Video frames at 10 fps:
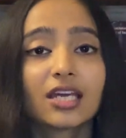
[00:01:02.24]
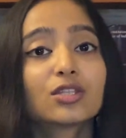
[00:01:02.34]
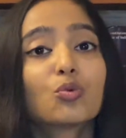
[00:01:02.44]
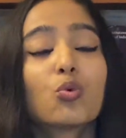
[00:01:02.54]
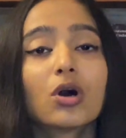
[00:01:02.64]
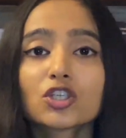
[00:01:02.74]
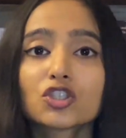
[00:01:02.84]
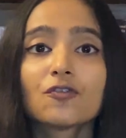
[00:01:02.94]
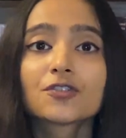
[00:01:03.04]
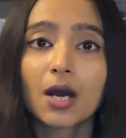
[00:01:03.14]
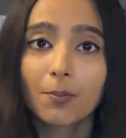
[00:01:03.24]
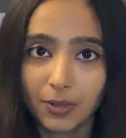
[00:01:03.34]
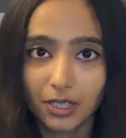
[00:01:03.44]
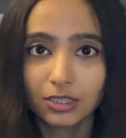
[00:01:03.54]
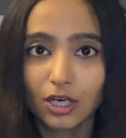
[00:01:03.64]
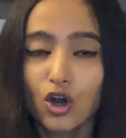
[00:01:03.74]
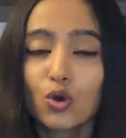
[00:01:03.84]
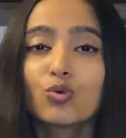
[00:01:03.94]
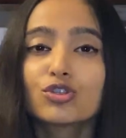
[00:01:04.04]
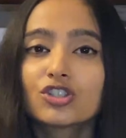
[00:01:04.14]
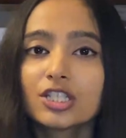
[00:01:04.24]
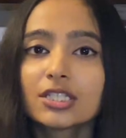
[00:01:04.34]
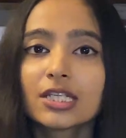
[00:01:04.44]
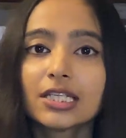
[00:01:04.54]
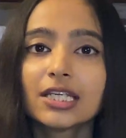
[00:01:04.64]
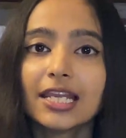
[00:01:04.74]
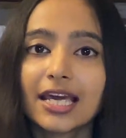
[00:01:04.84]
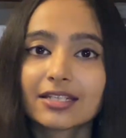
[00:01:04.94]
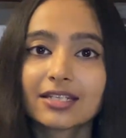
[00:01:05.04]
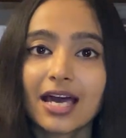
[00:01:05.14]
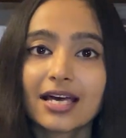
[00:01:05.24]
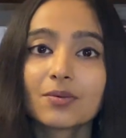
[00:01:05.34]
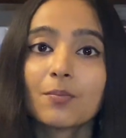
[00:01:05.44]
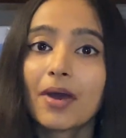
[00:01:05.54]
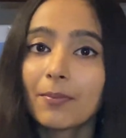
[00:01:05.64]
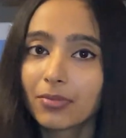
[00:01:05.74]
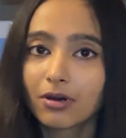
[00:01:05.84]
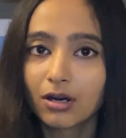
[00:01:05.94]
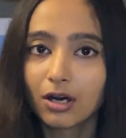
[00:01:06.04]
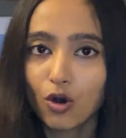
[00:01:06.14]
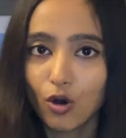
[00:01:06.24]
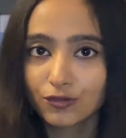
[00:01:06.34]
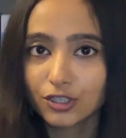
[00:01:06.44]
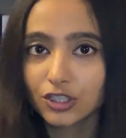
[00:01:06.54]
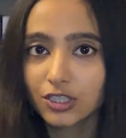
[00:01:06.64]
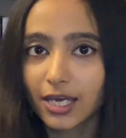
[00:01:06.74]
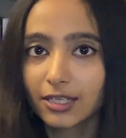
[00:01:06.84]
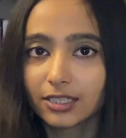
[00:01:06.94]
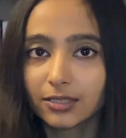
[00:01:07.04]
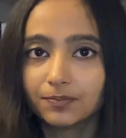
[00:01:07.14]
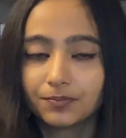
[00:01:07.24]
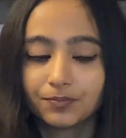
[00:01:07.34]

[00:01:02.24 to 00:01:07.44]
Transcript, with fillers: in the works of Sampath, who was recently elected as a member of the society.